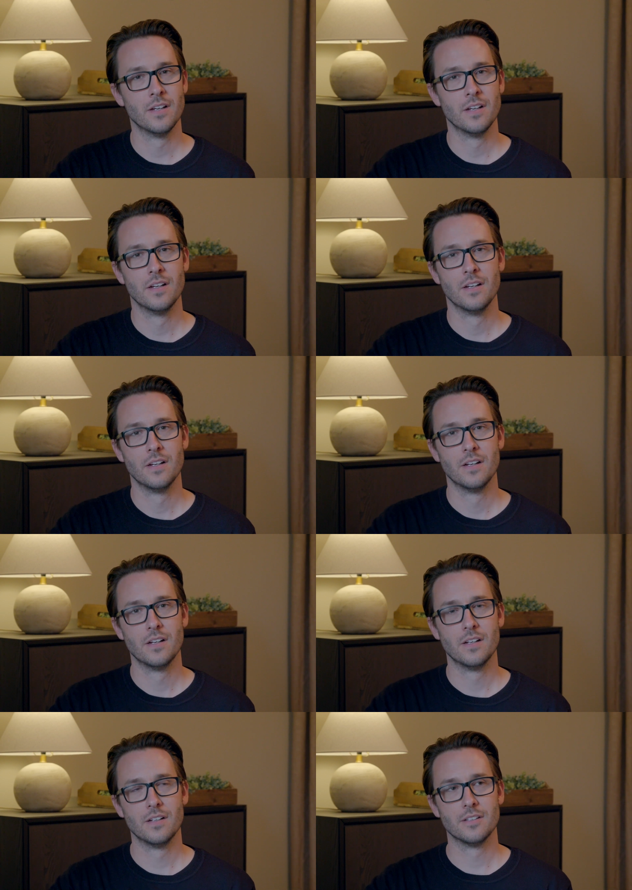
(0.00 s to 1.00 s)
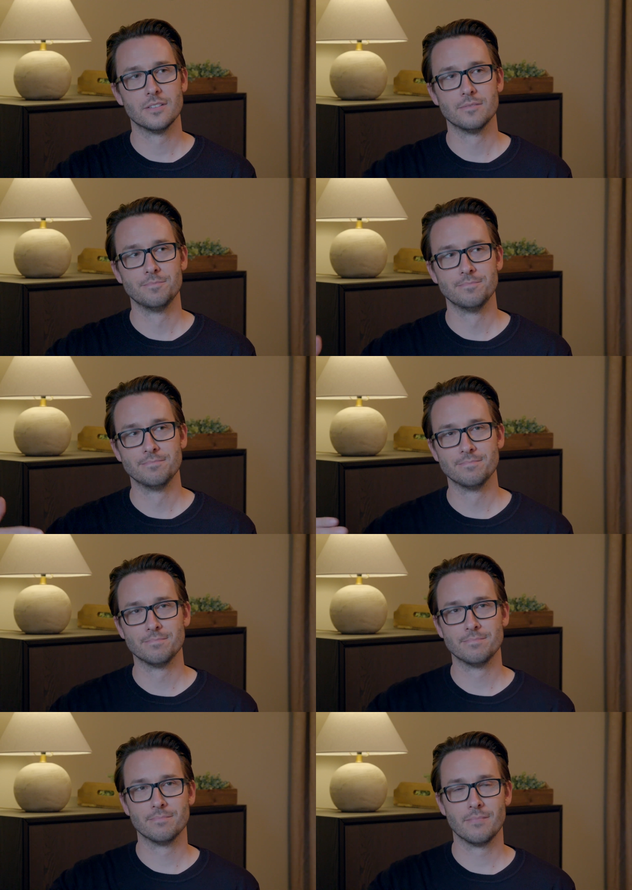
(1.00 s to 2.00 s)

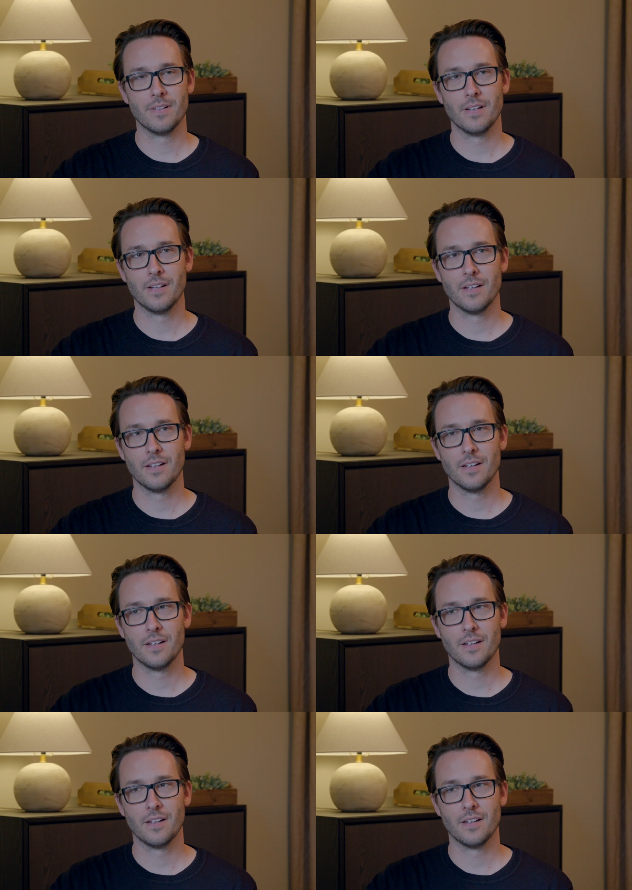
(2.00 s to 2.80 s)
Nobody speaks.